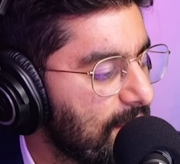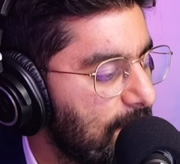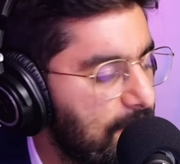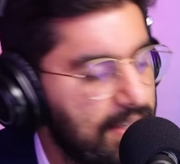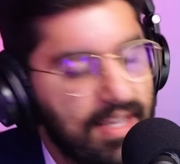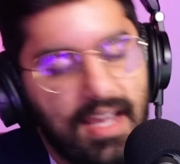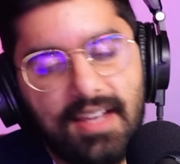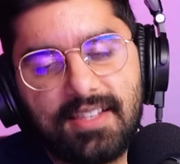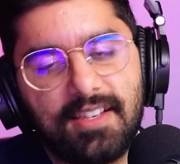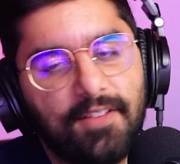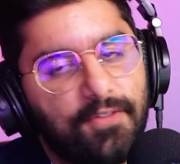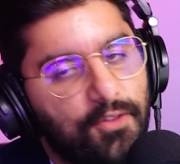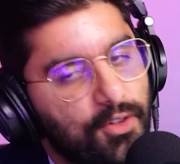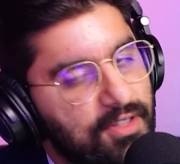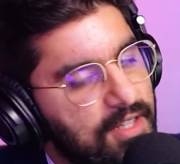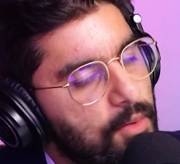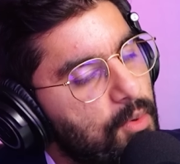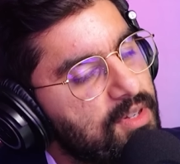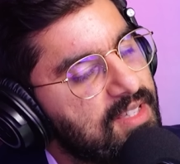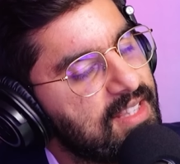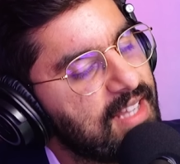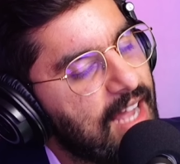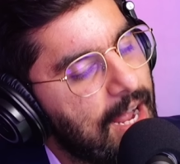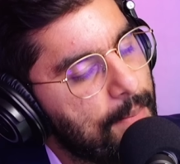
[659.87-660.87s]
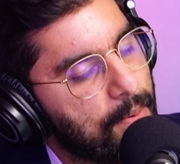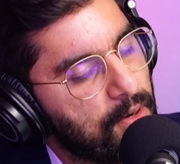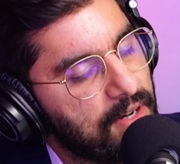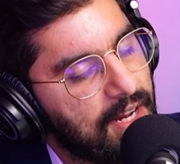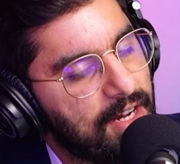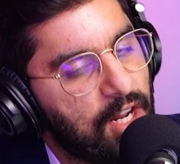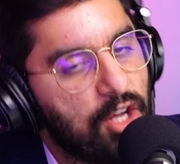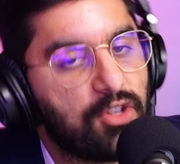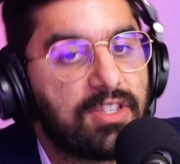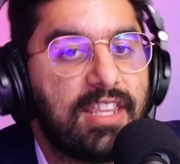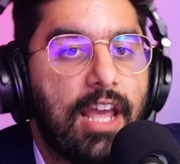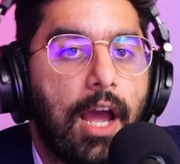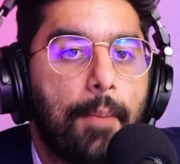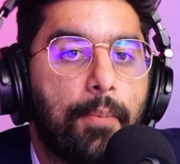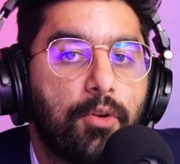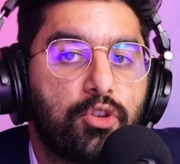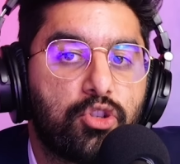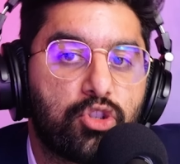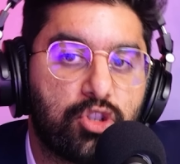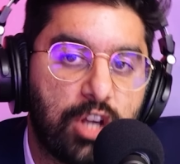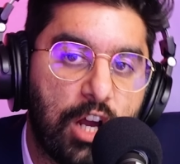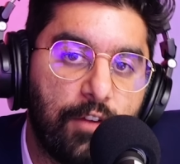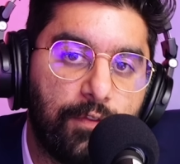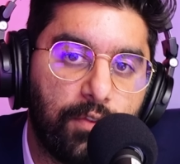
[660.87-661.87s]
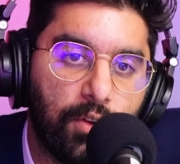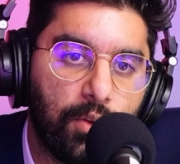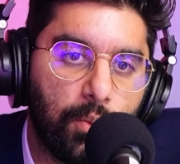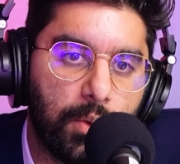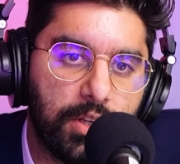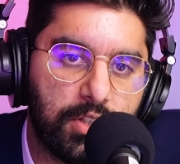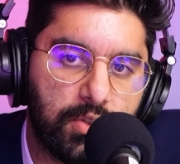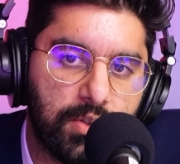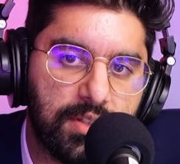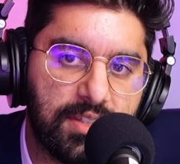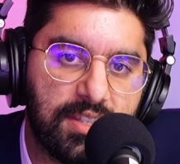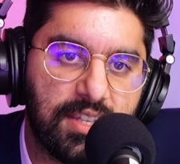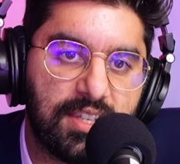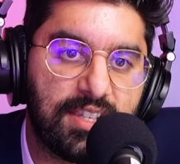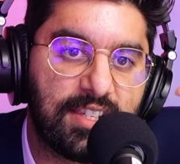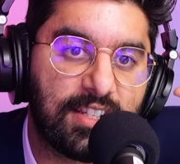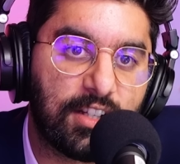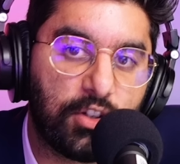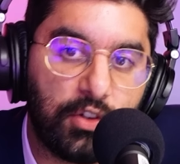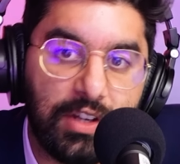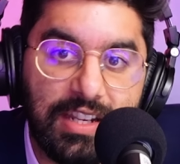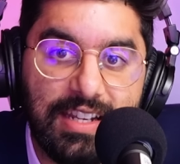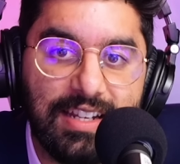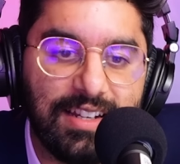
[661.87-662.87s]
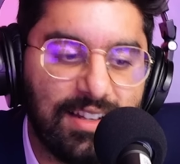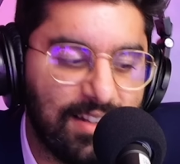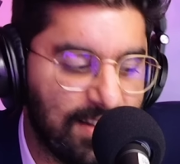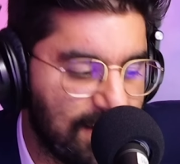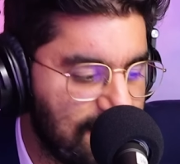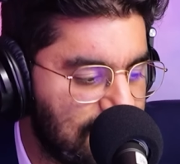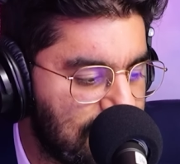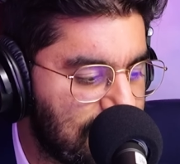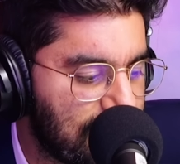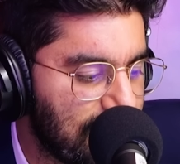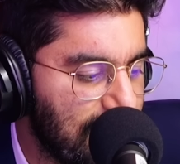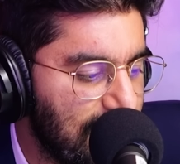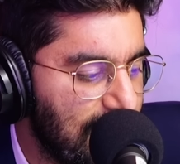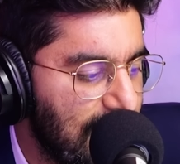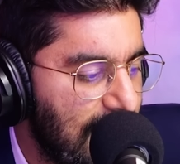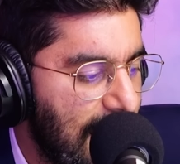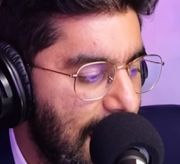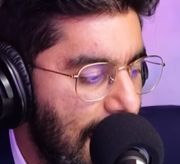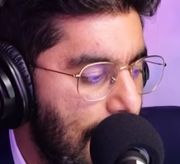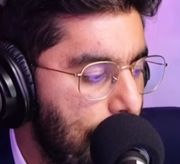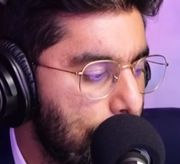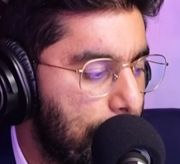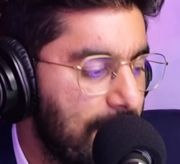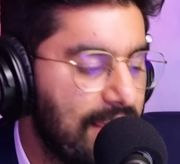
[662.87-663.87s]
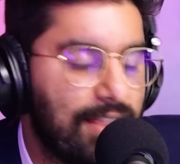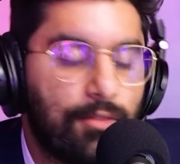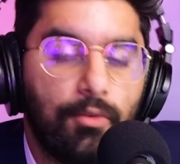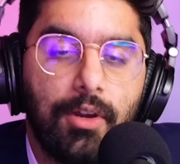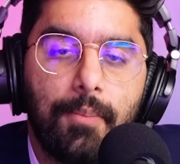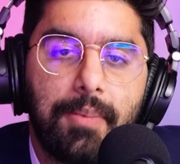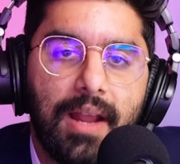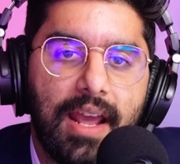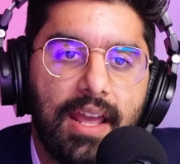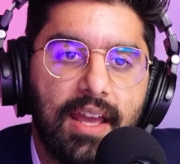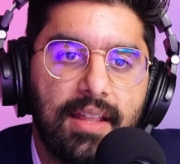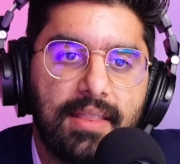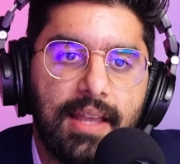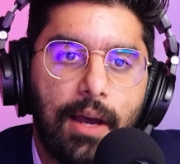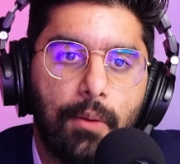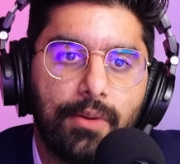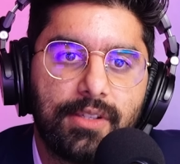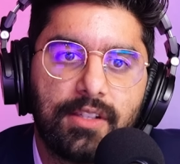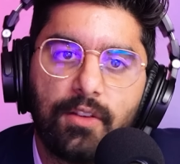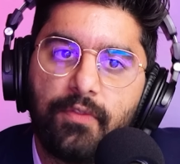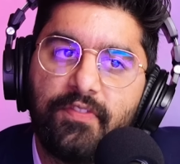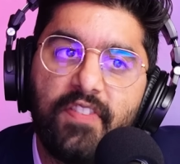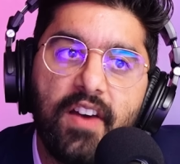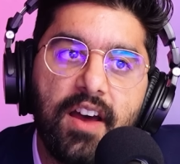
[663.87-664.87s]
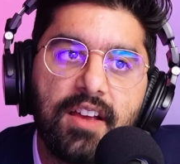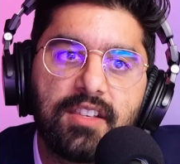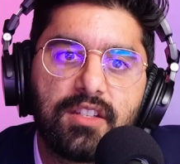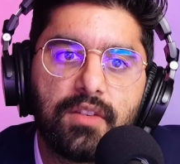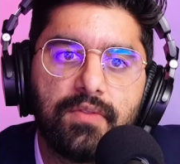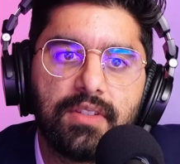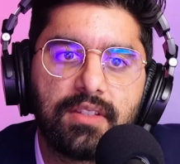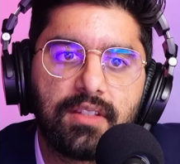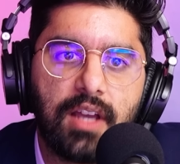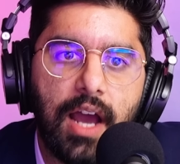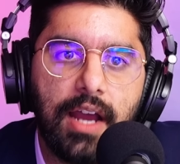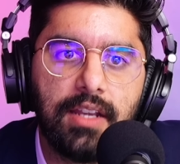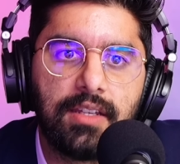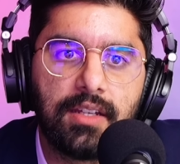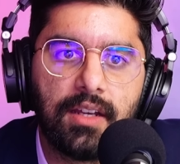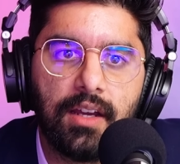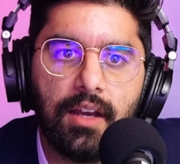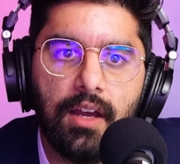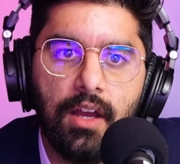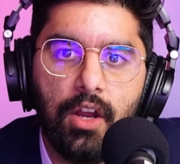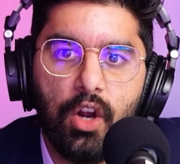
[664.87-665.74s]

But yes, of course, it wasn't the iPod Nano. It was the iPod Shuffle, which was the screenless MP3 player that was the first of its kind to